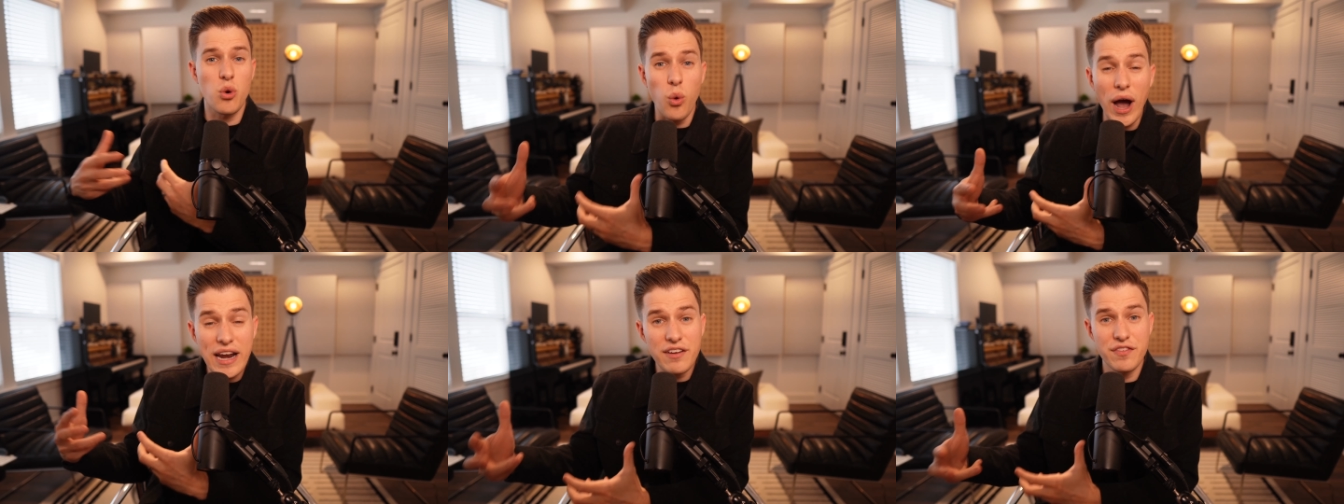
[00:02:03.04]

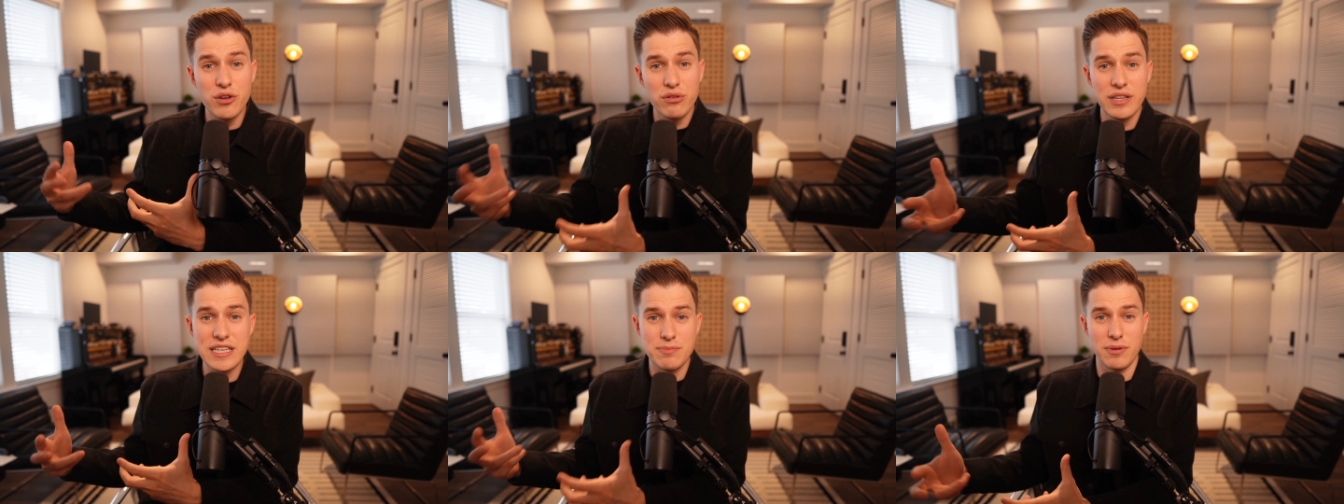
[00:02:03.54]
quite a few of
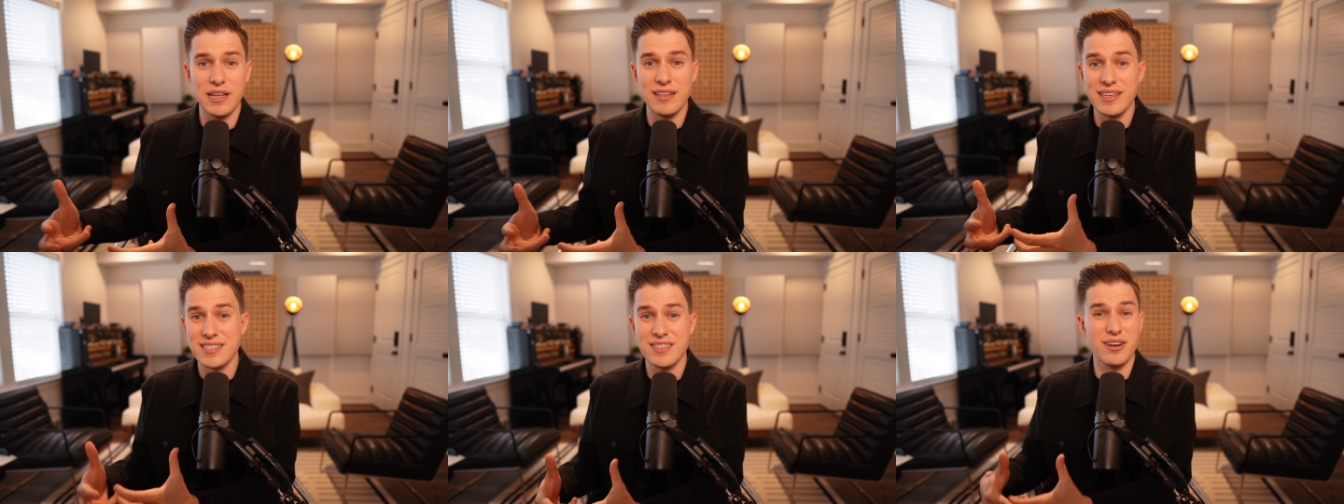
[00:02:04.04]
these
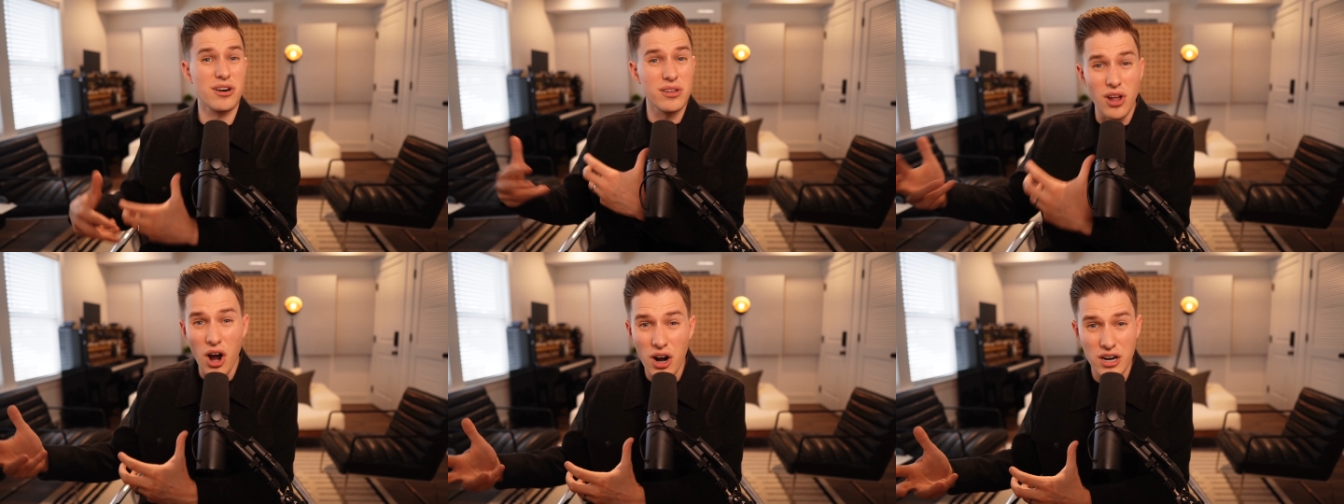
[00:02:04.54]
playlists that are
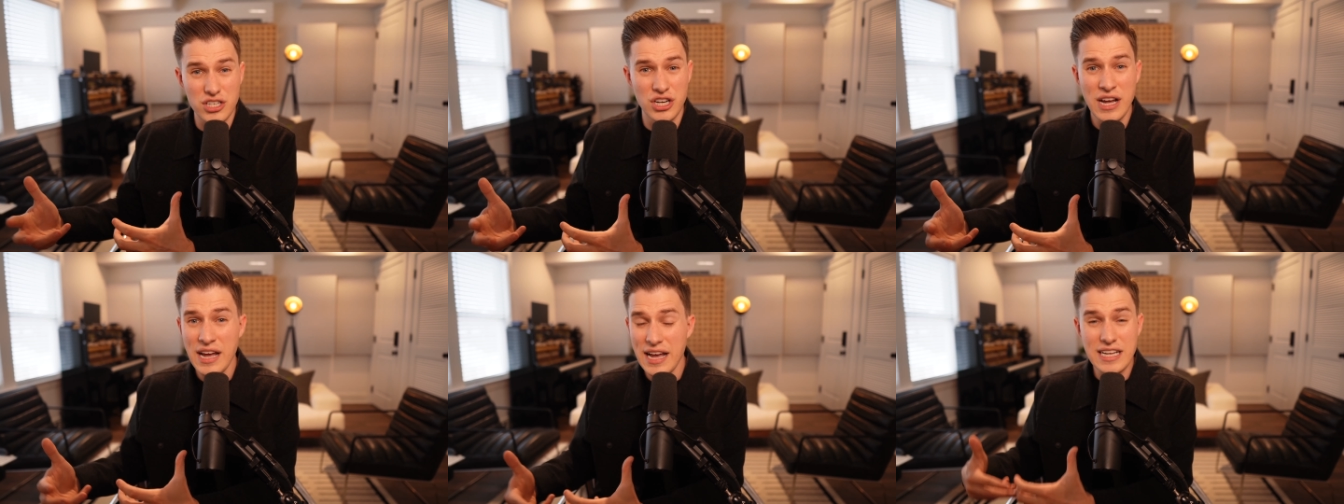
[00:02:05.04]
large,
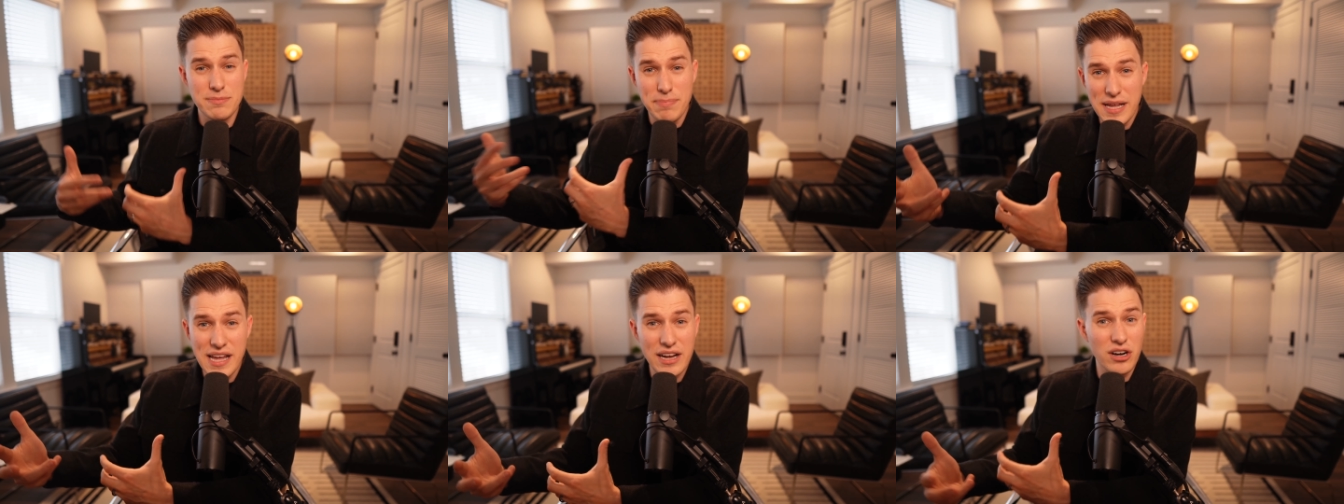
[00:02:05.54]
as
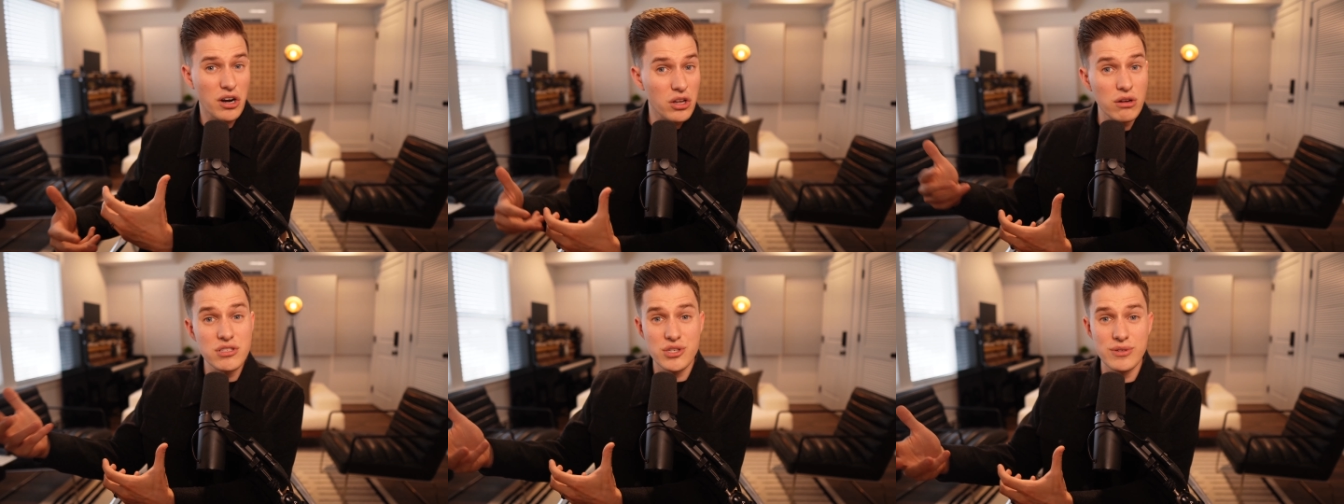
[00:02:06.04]
big or
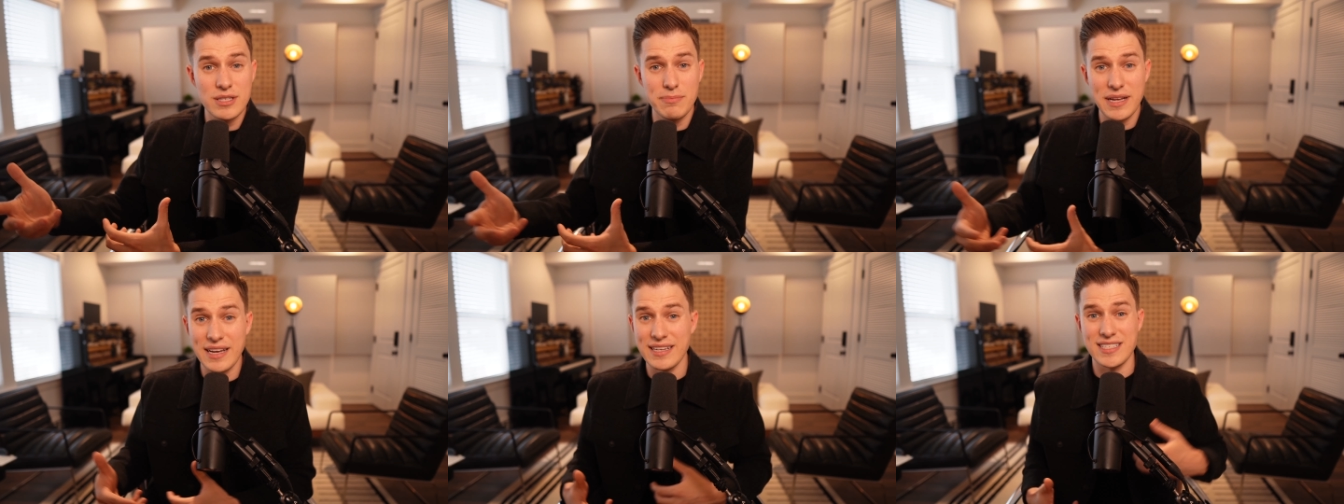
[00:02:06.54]
close to as
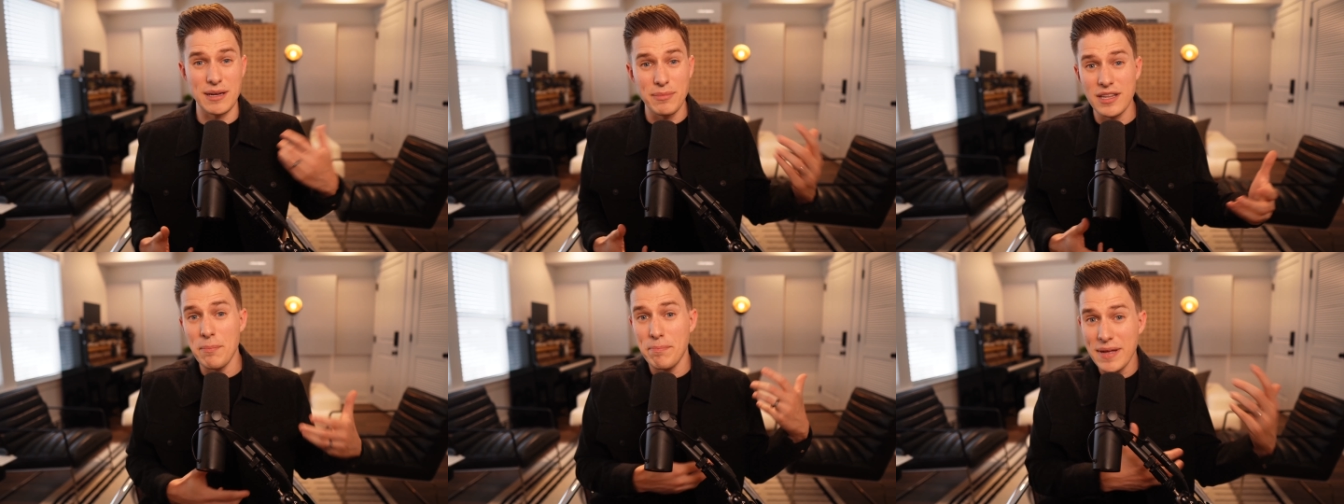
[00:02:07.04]
big as some
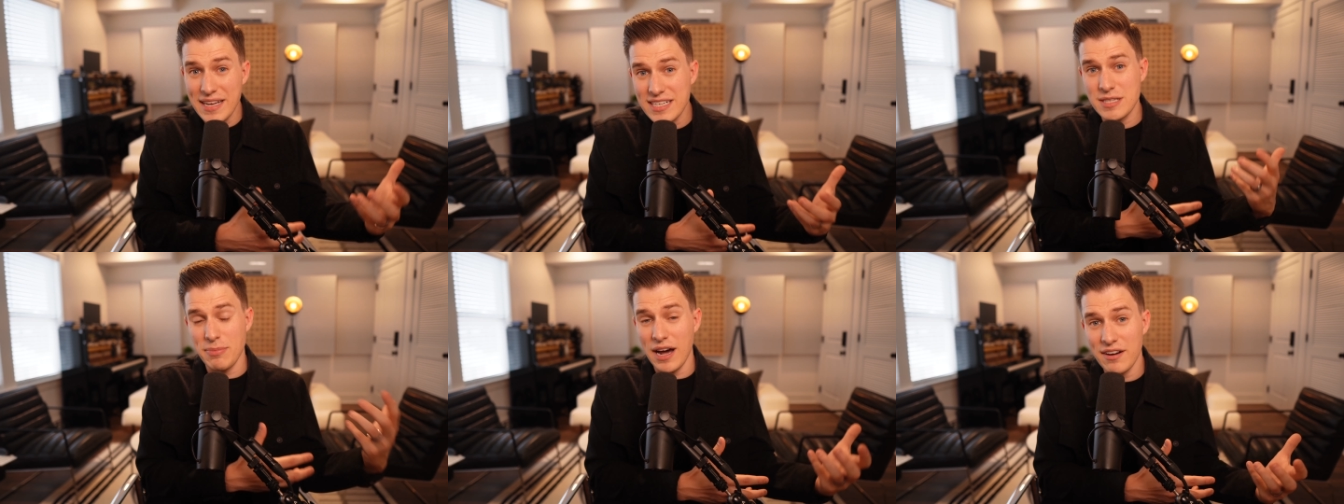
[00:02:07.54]
of the big
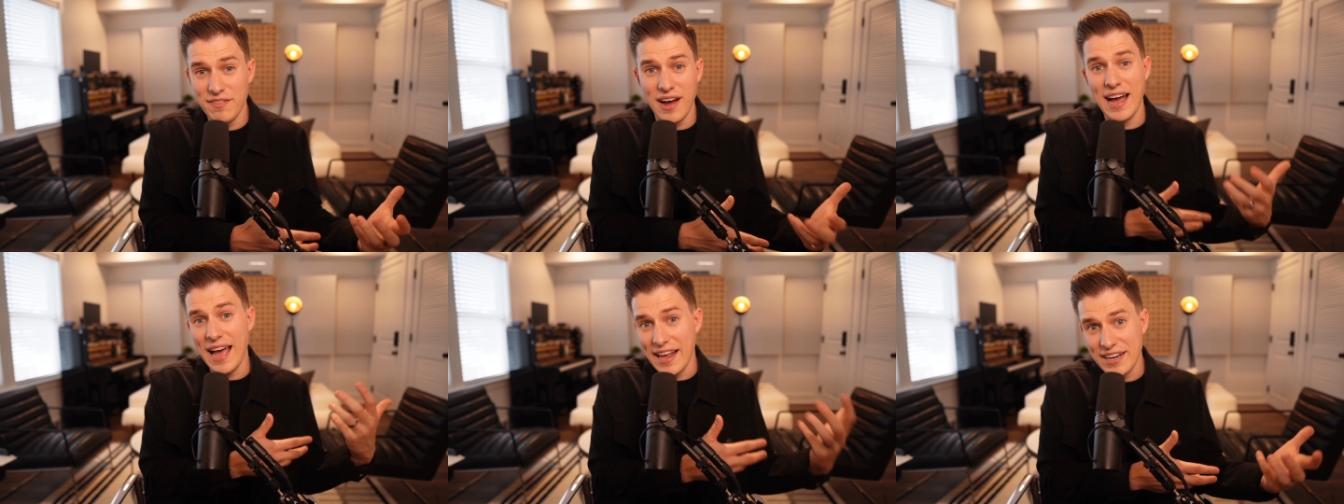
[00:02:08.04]

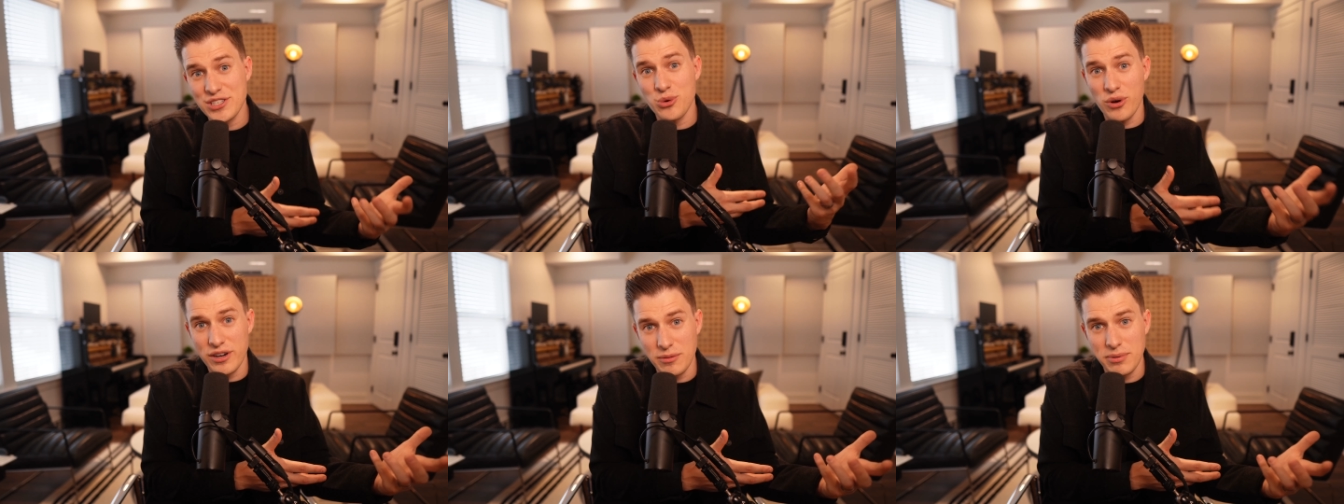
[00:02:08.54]
Spotify
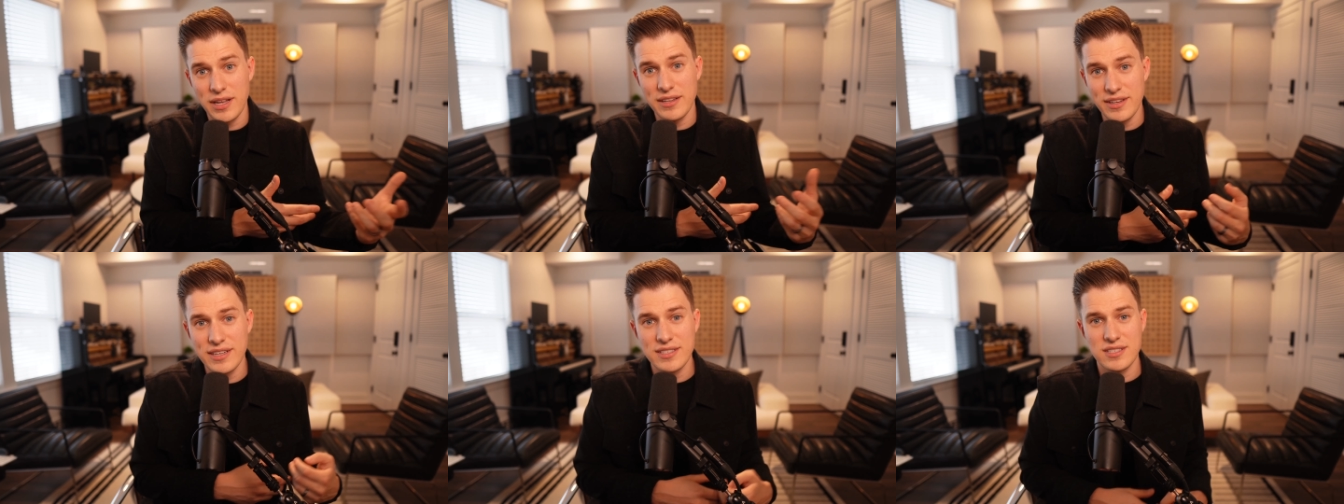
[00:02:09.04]
editorial
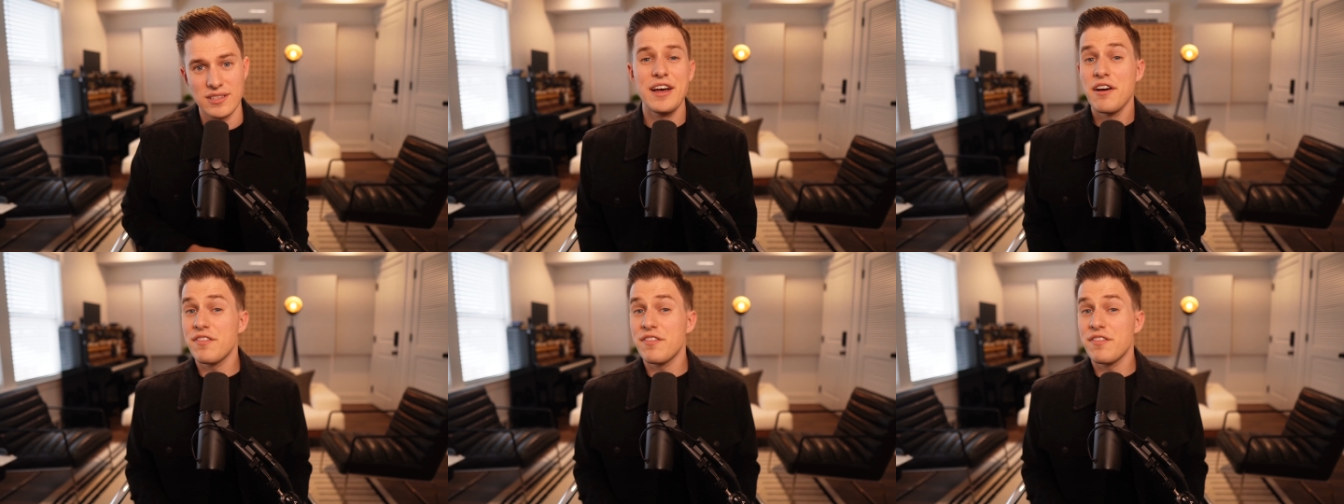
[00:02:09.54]
playlists.